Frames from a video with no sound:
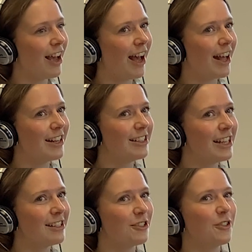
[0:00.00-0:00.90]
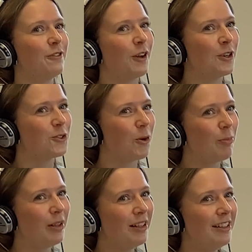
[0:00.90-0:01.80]
And it's such a fun
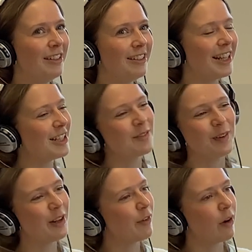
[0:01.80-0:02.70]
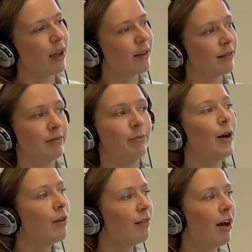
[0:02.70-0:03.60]
job that it doesn't really feel
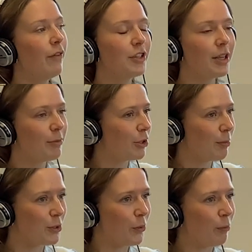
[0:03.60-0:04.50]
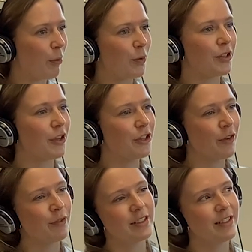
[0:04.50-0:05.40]
half the time a job at all, but also you don't